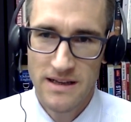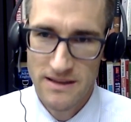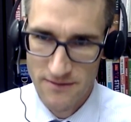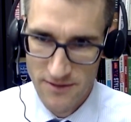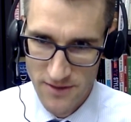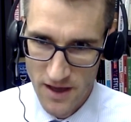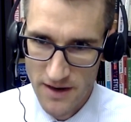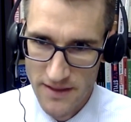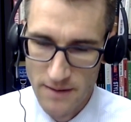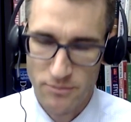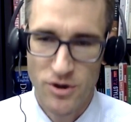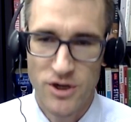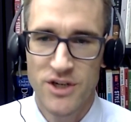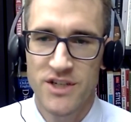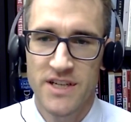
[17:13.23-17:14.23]
thought that
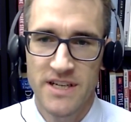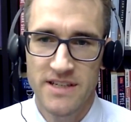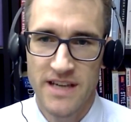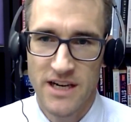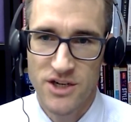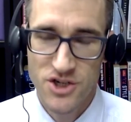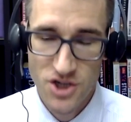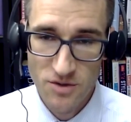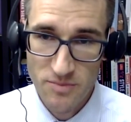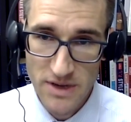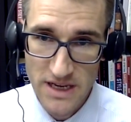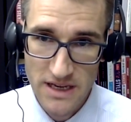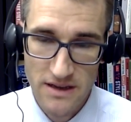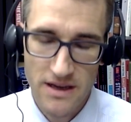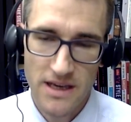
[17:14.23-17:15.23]
purchasing sex should
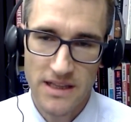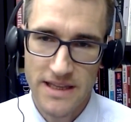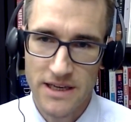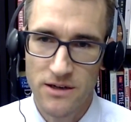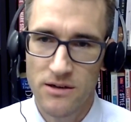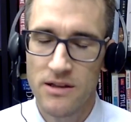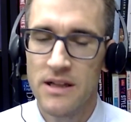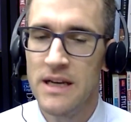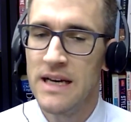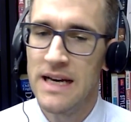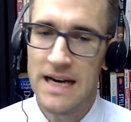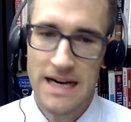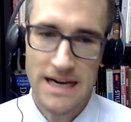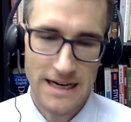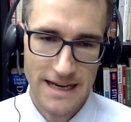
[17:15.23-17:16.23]
be illegal.
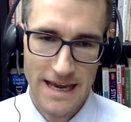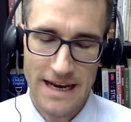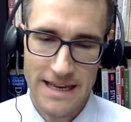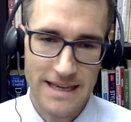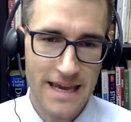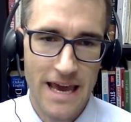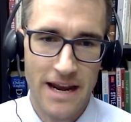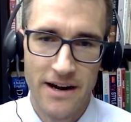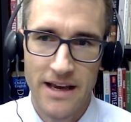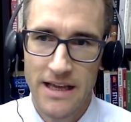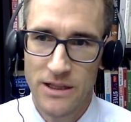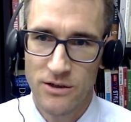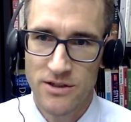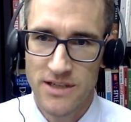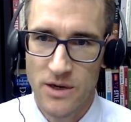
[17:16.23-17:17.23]
Again, in Canada, it
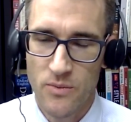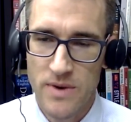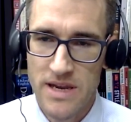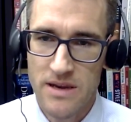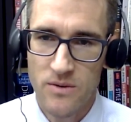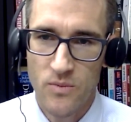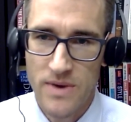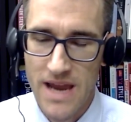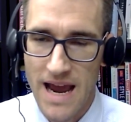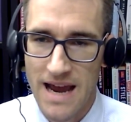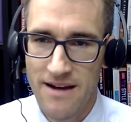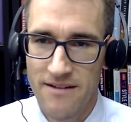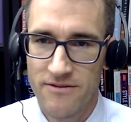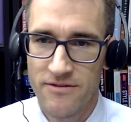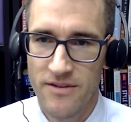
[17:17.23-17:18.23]
looks like we
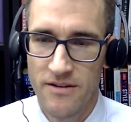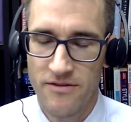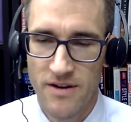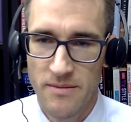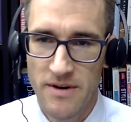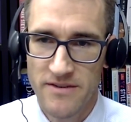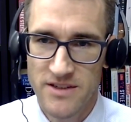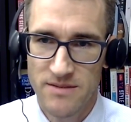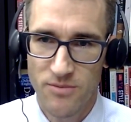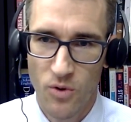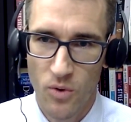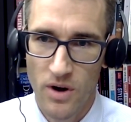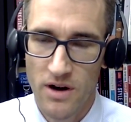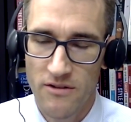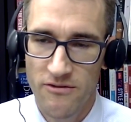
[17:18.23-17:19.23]
have a fair bit of
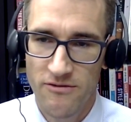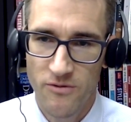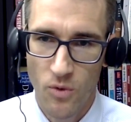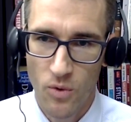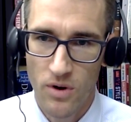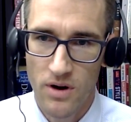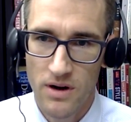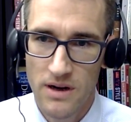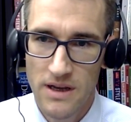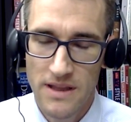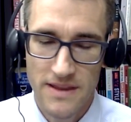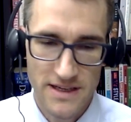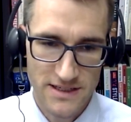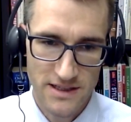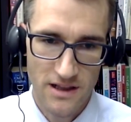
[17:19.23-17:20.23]
support for
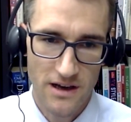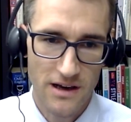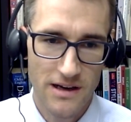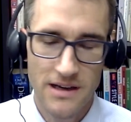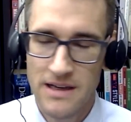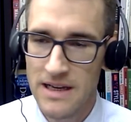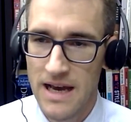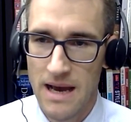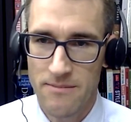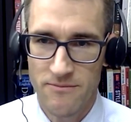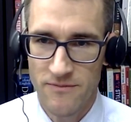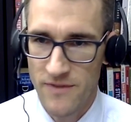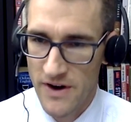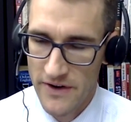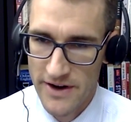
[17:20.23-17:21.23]
this law. I'm
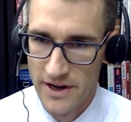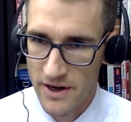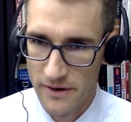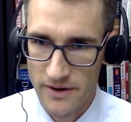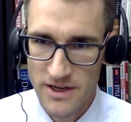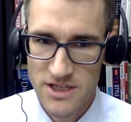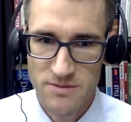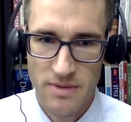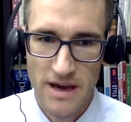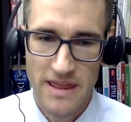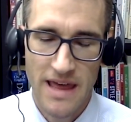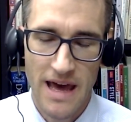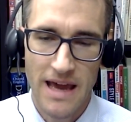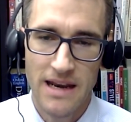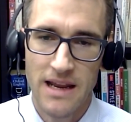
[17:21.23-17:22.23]
very encouraged by
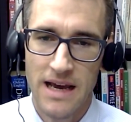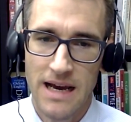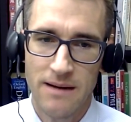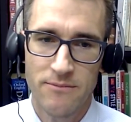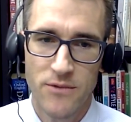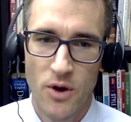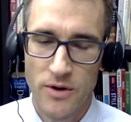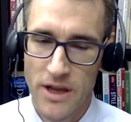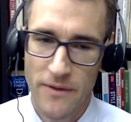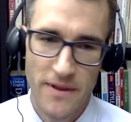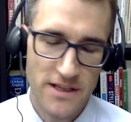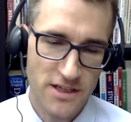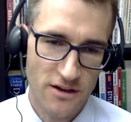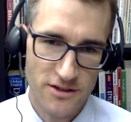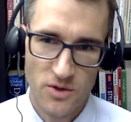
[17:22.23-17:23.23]
that. No doubt
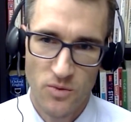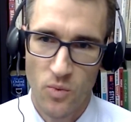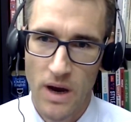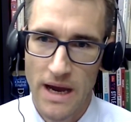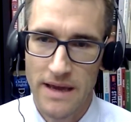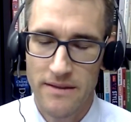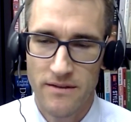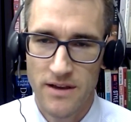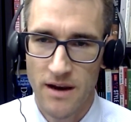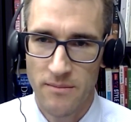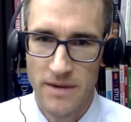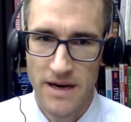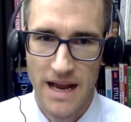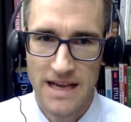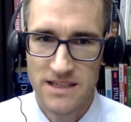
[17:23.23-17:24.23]
that's also why the
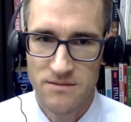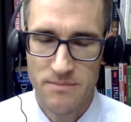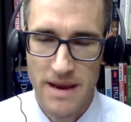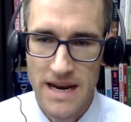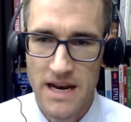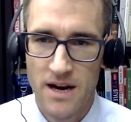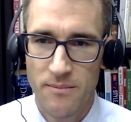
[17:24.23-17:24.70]
government hasn't made it a